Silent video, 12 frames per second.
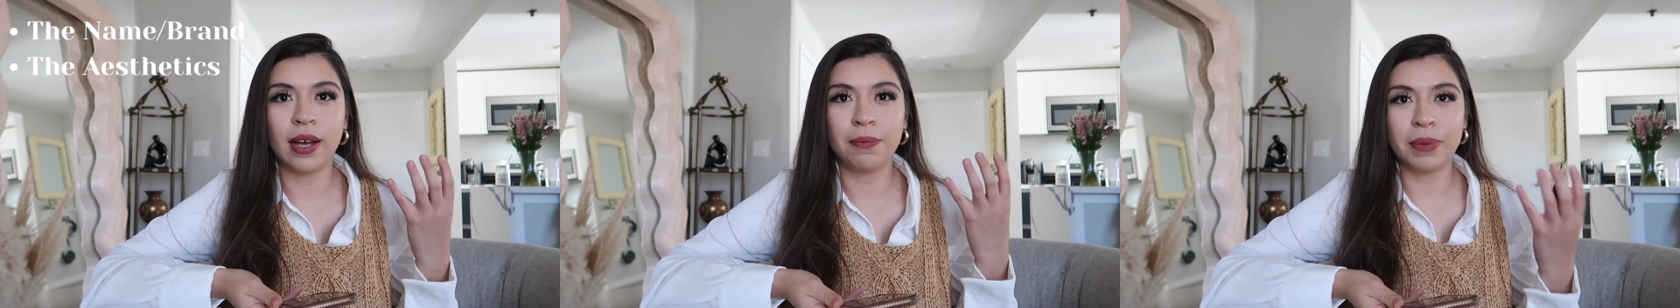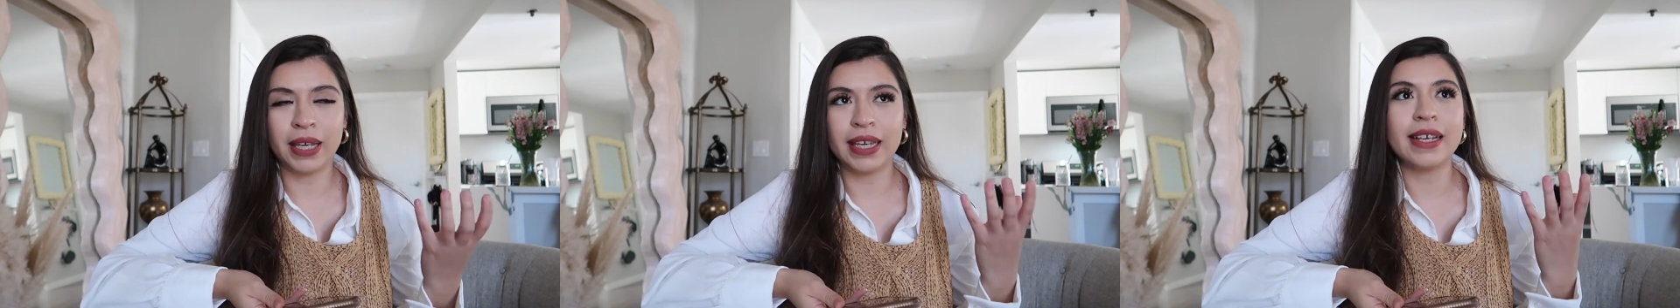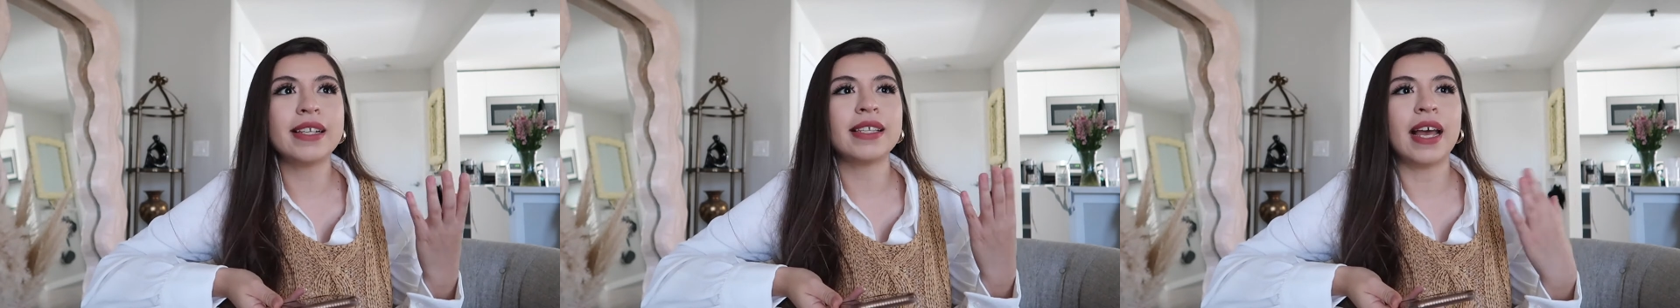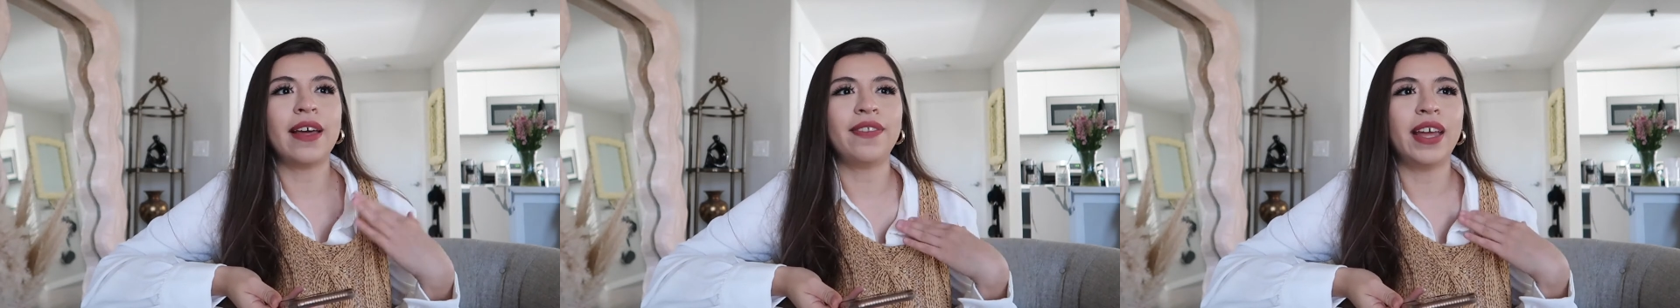a piece
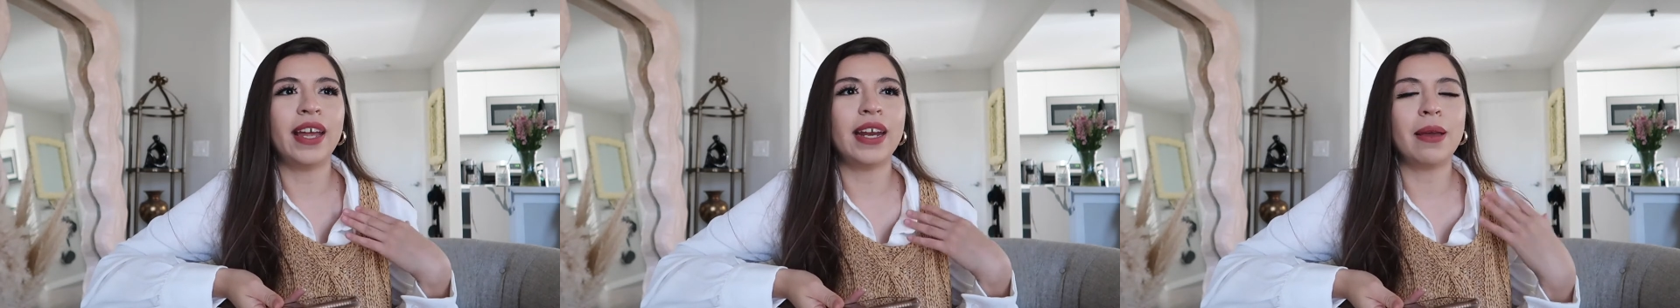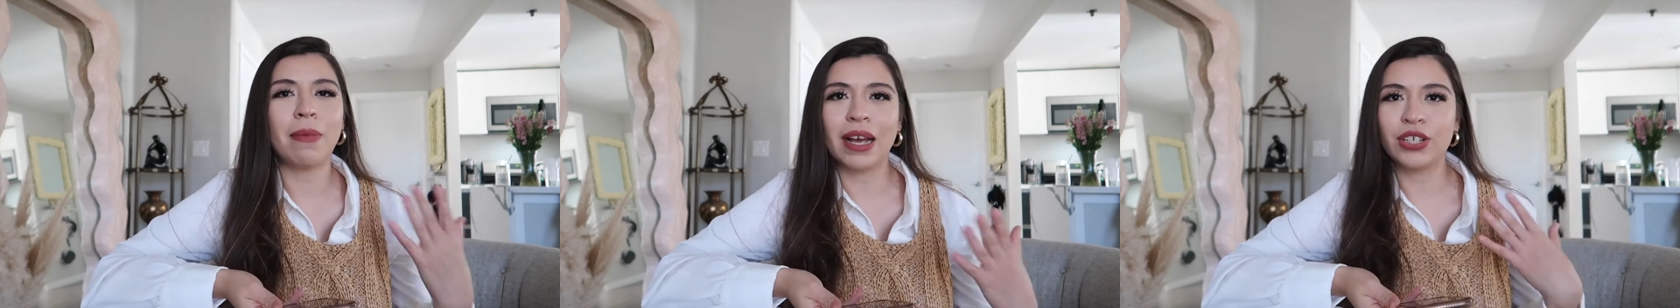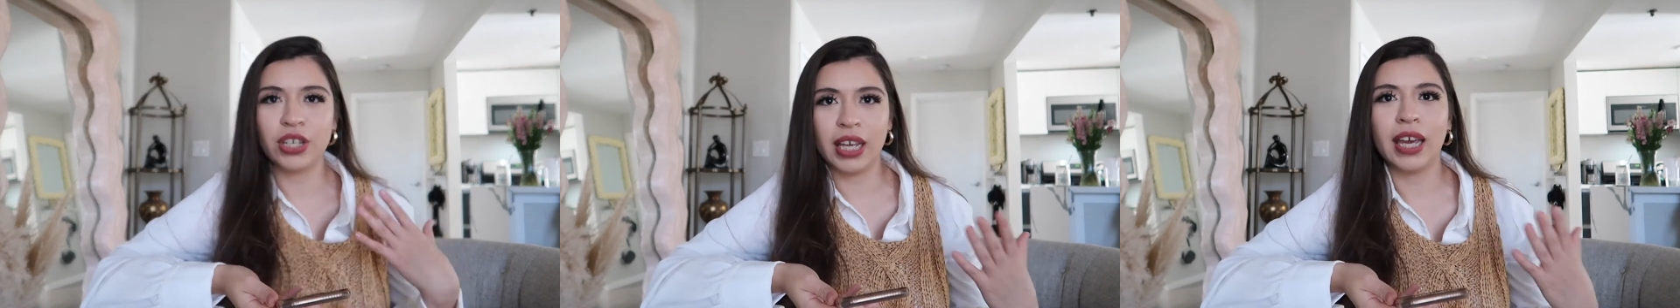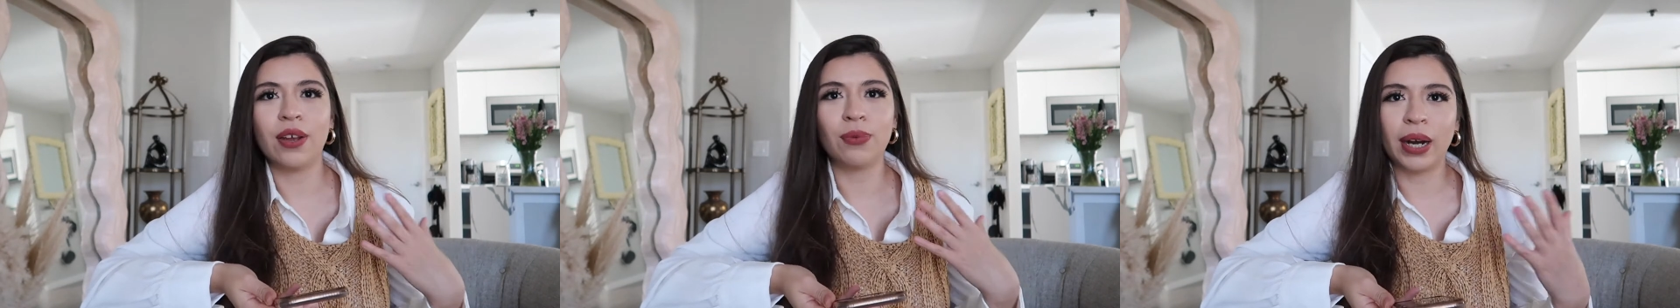and then
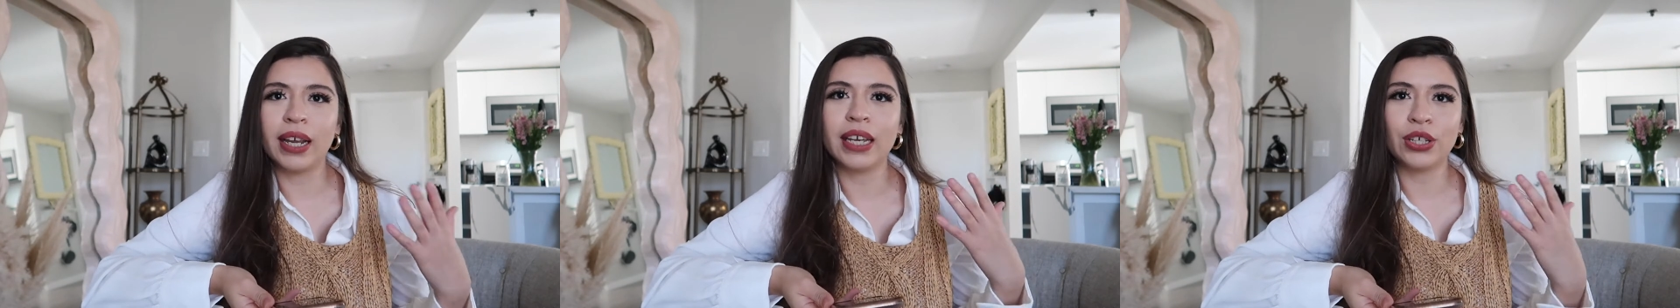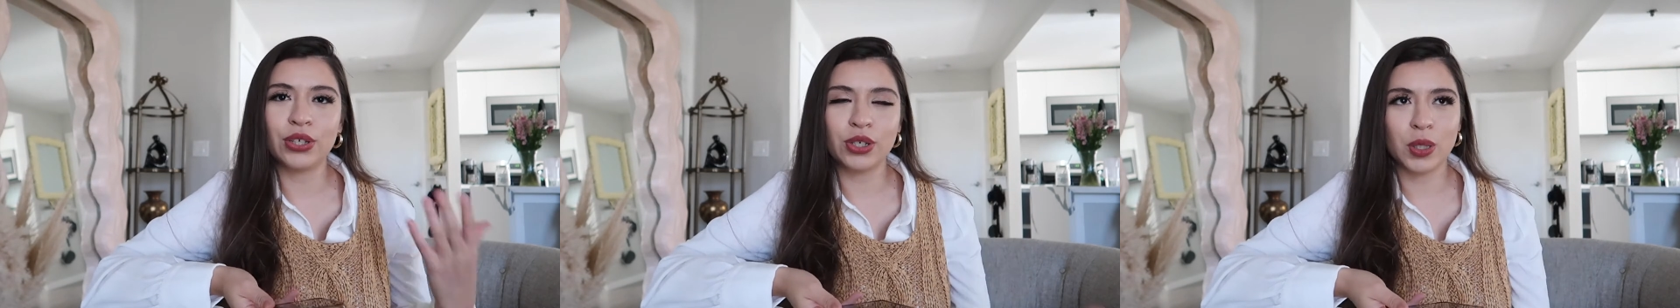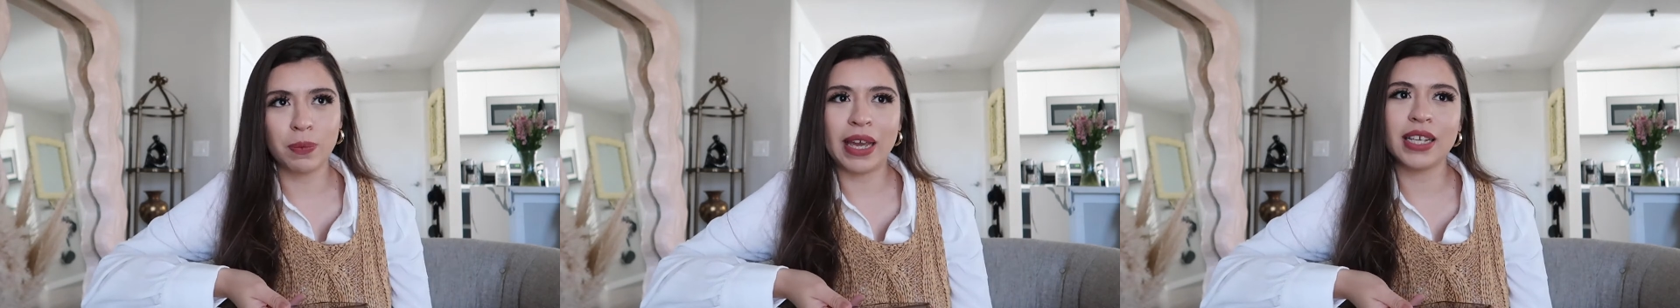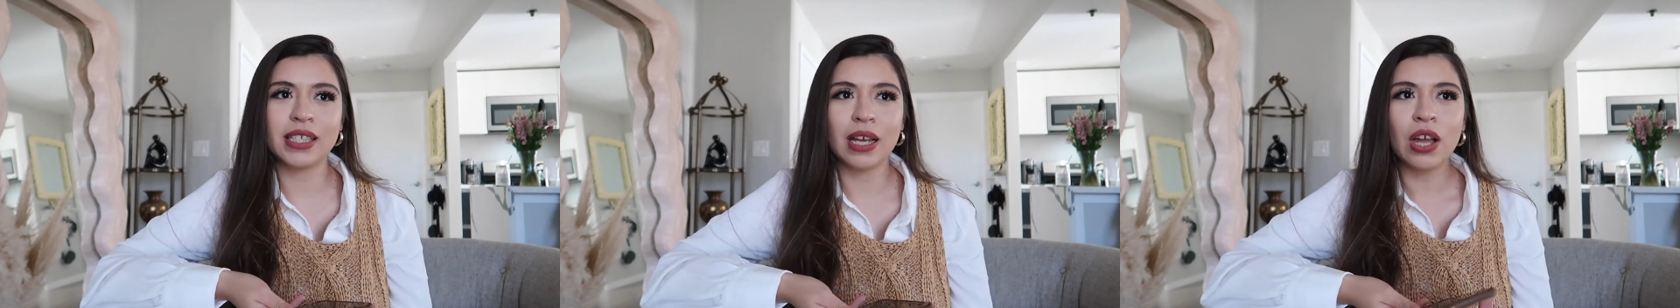imagining it right in your
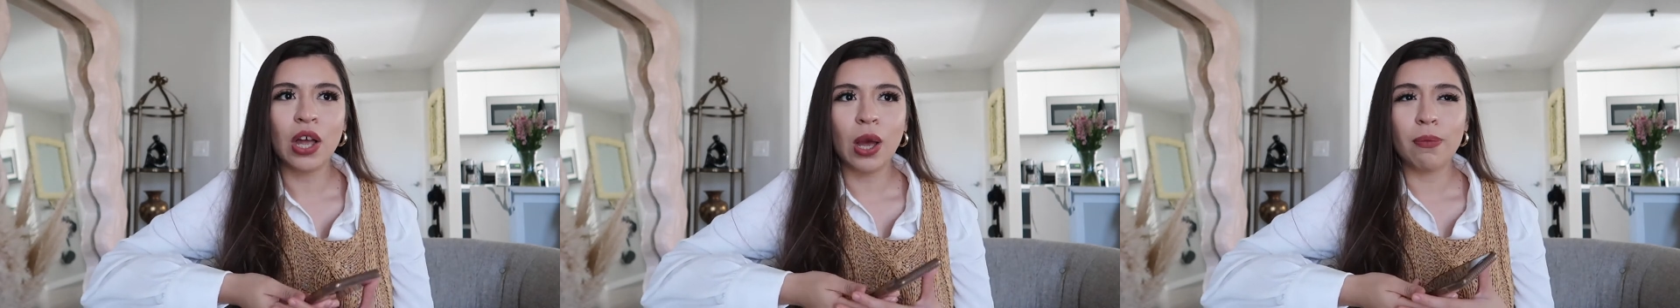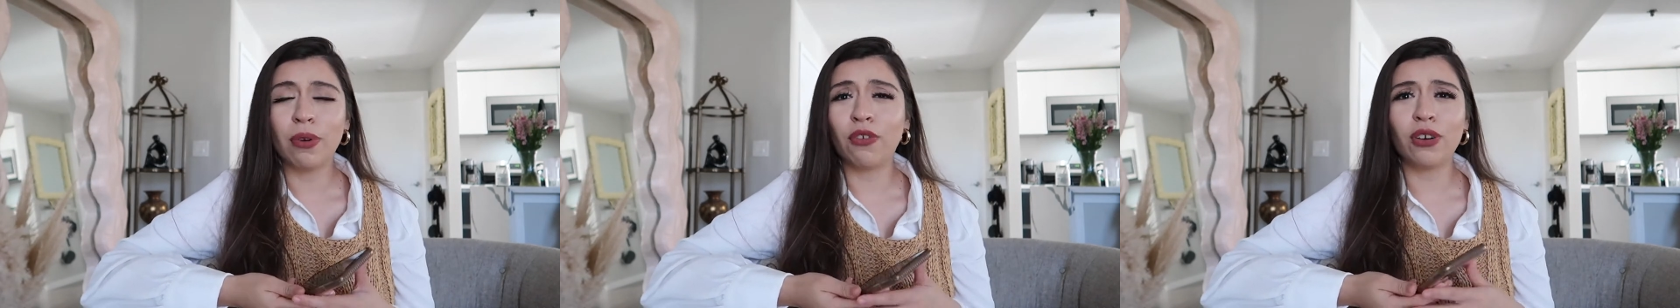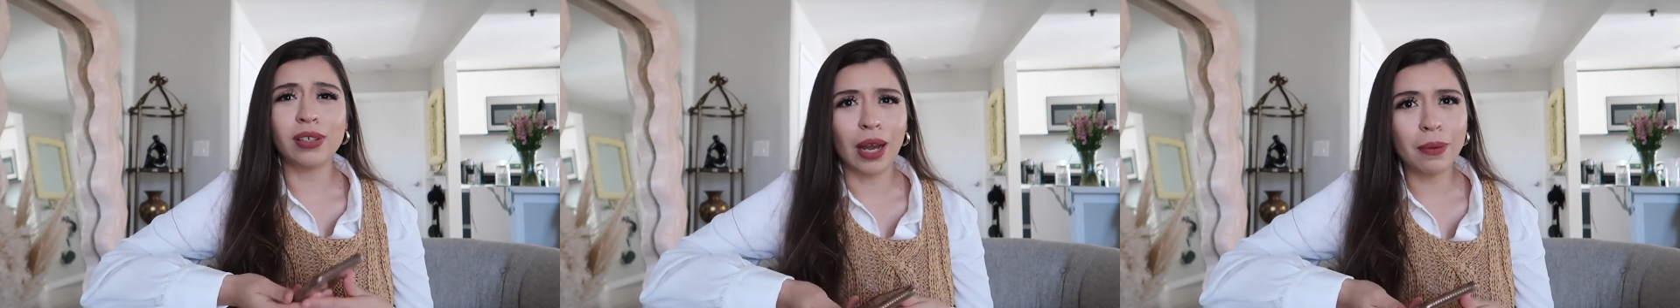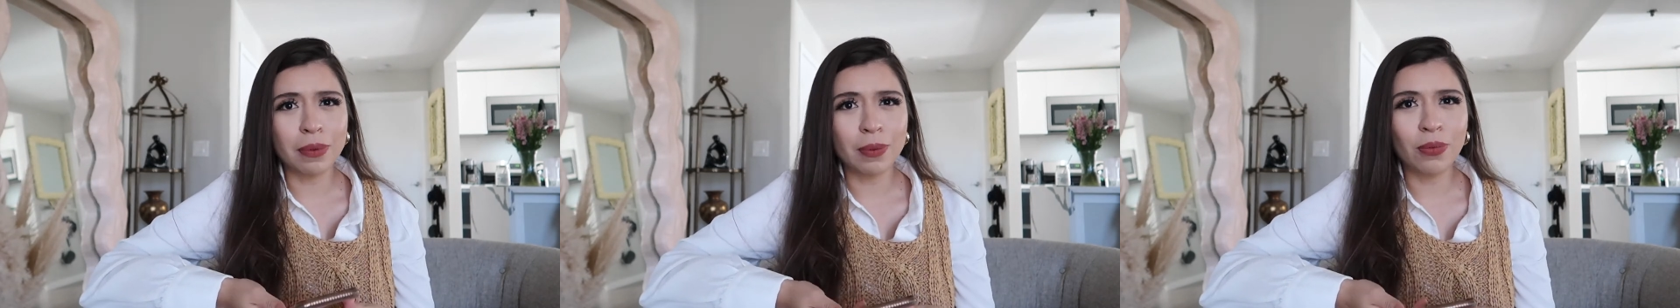space. But for a
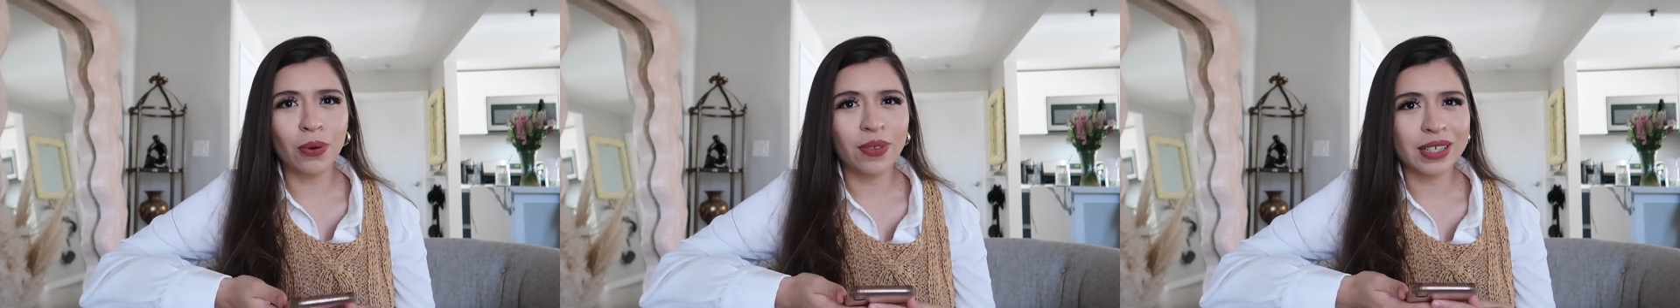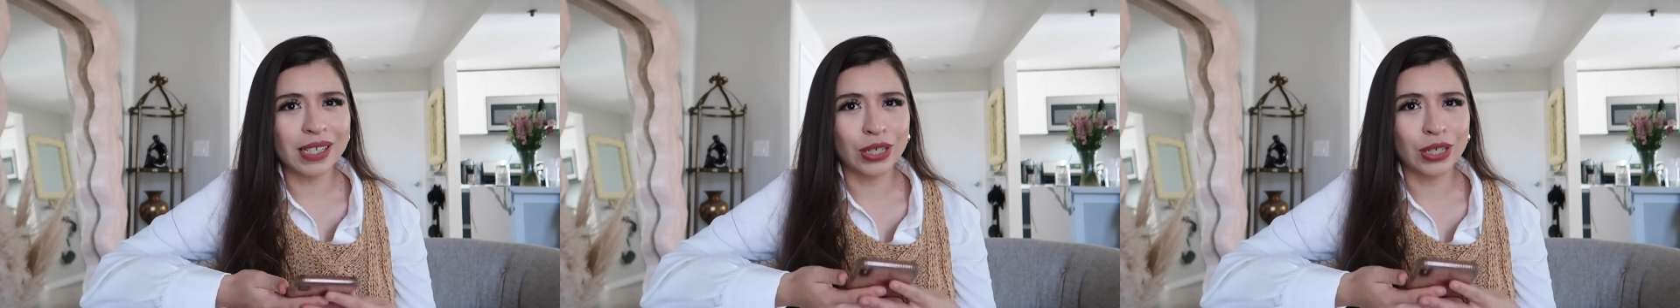lot of people, that's